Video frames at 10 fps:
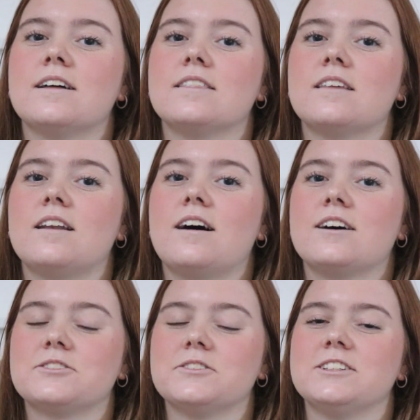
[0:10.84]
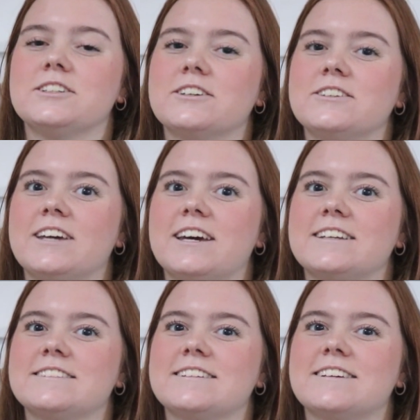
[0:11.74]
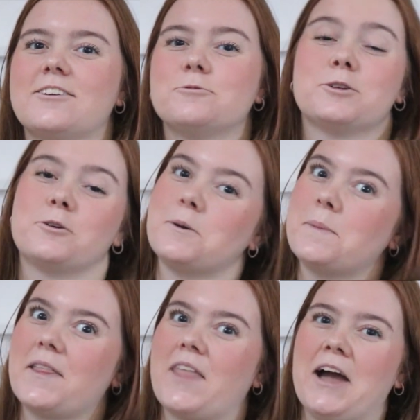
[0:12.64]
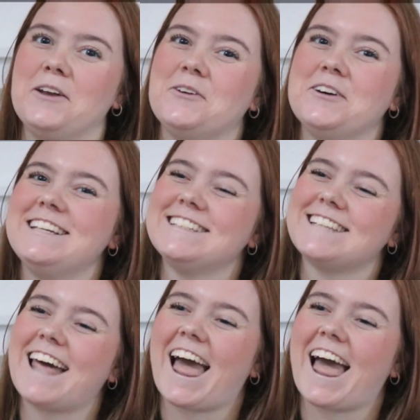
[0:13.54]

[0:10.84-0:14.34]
the last video, yes. I'm sorry about that noise.